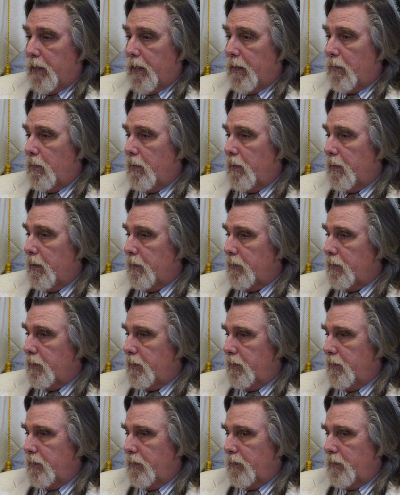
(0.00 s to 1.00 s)
that were
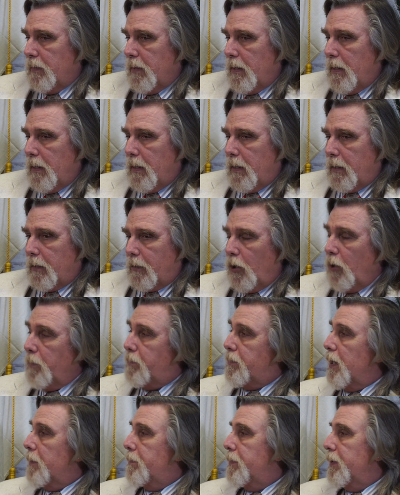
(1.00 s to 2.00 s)

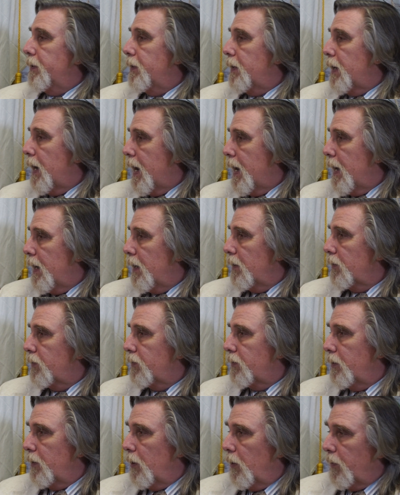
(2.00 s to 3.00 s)
cooped up in their house
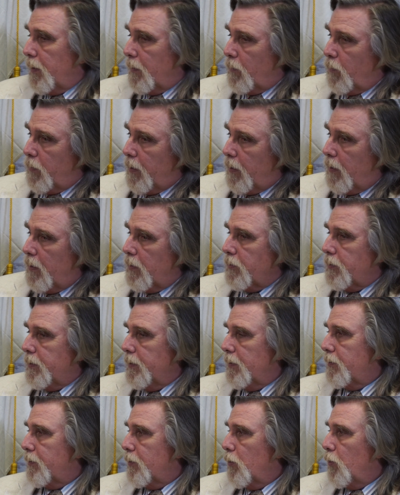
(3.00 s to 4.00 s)
to know that we are
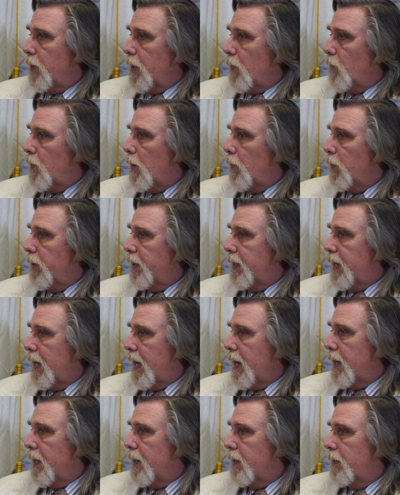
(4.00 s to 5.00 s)
still doing what we
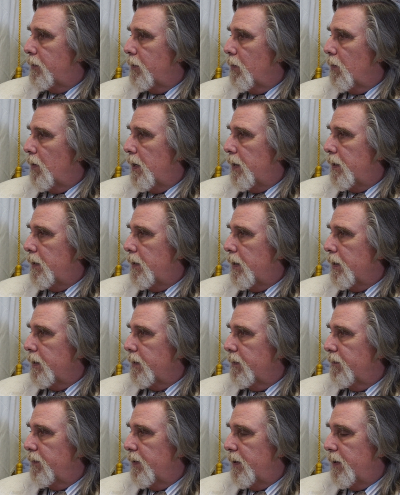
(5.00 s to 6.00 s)
can to honor our
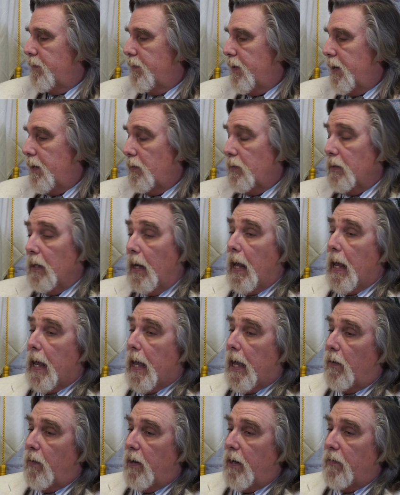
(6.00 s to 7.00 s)
Confederate veterans.
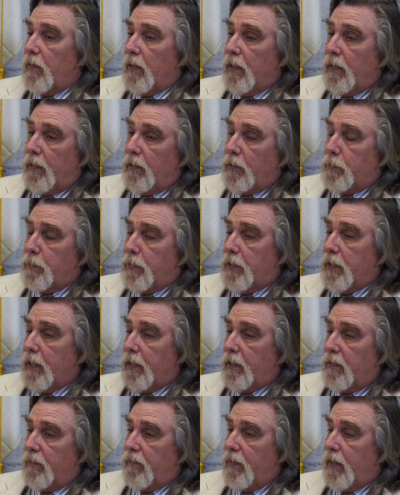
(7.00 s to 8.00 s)
However, in this
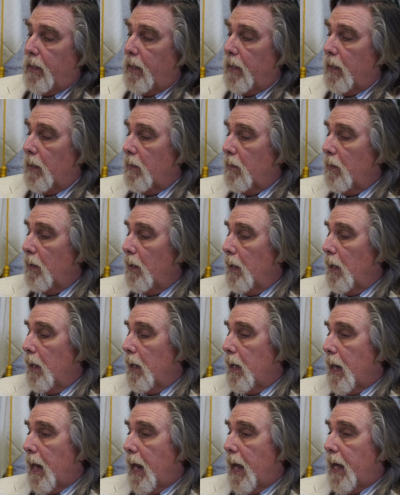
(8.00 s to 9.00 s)
particular video,
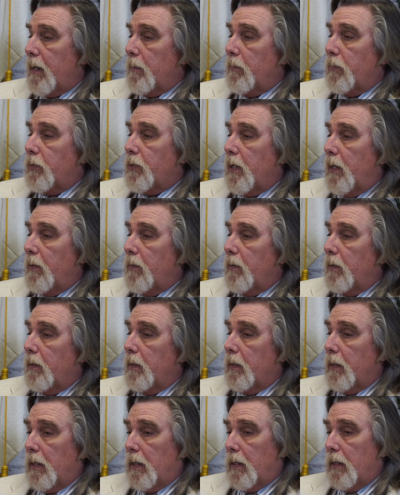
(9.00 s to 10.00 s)
Adam
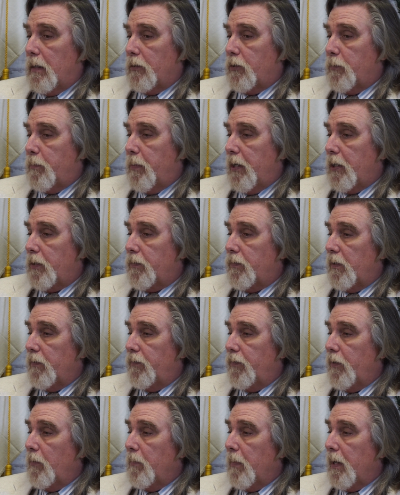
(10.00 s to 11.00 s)
Southern speaks for a
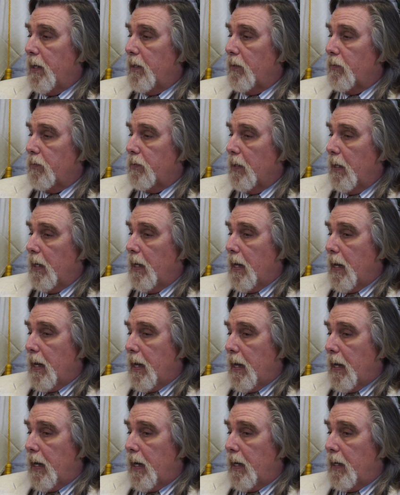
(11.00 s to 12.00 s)
few minutes,
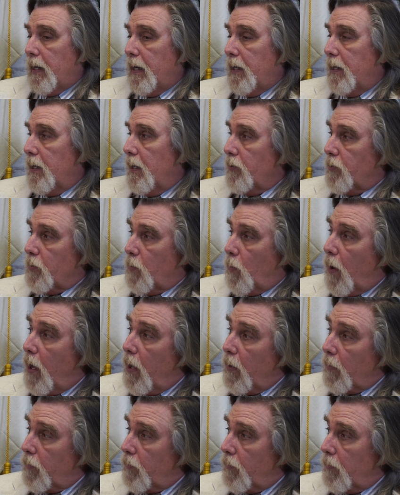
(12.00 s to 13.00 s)
and he does a
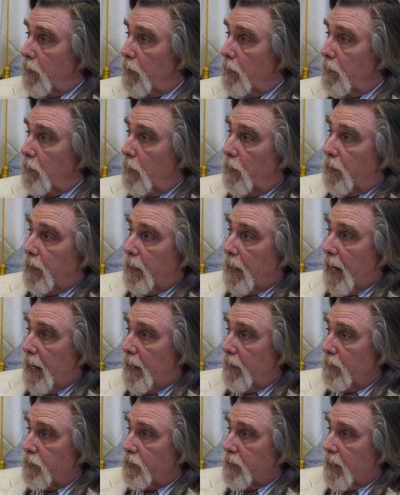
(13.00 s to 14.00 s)
walkthrough on the
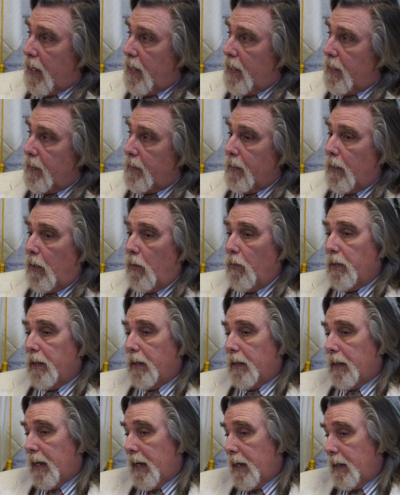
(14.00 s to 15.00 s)
outside
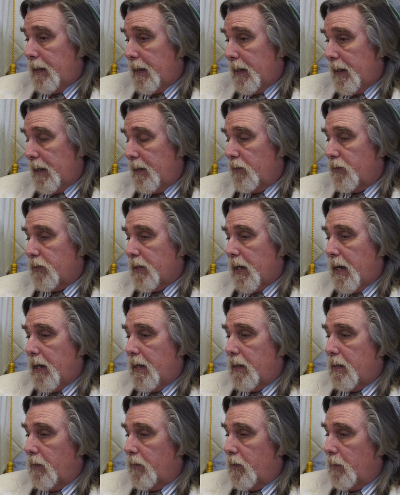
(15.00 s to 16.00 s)
only and the
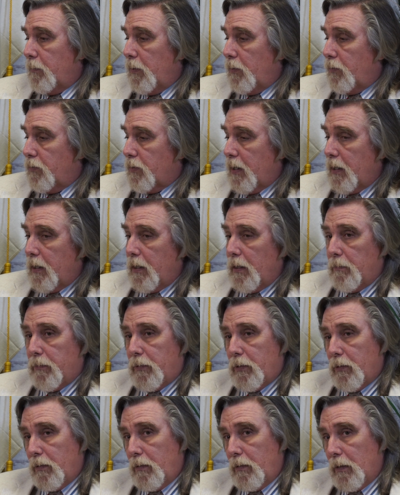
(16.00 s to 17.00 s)
inside of the museum
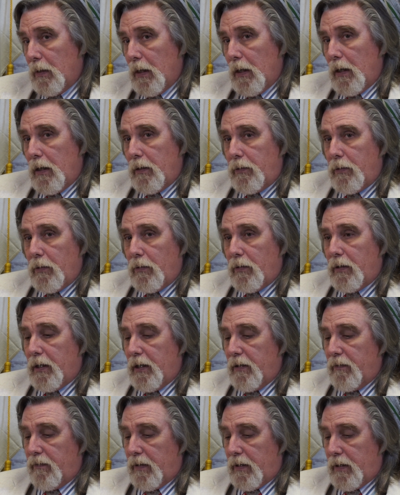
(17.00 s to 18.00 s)
to
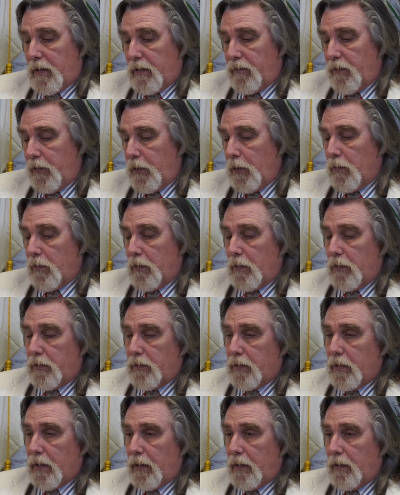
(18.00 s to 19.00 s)
give our
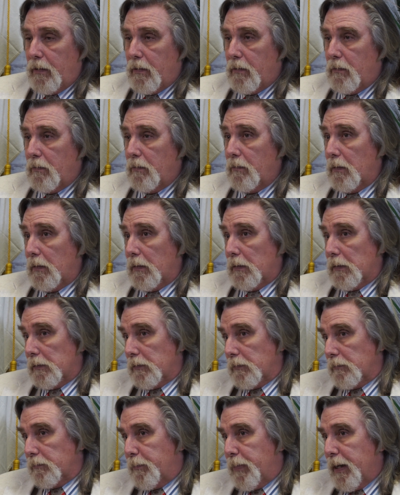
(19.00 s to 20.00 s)
viewers a little
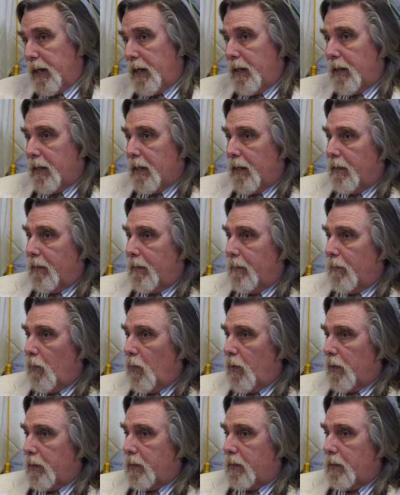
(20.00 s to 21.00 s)
peek at
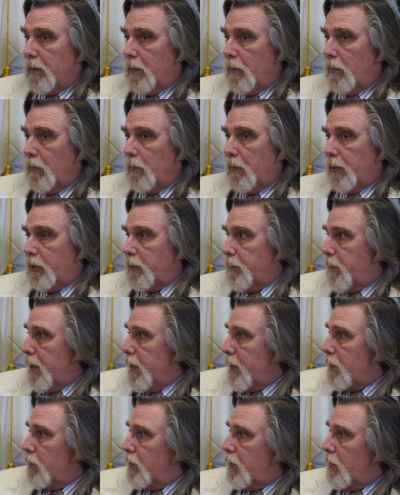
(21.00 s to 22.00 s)
what to
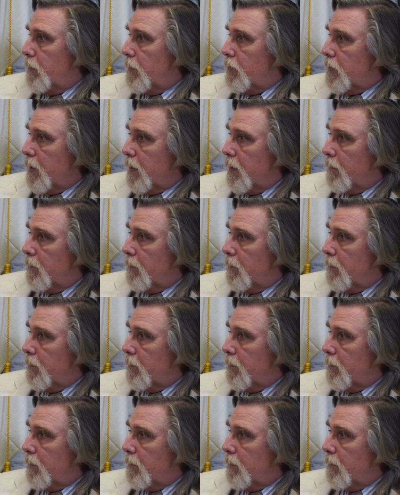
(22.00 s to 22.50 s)
expect with the museum.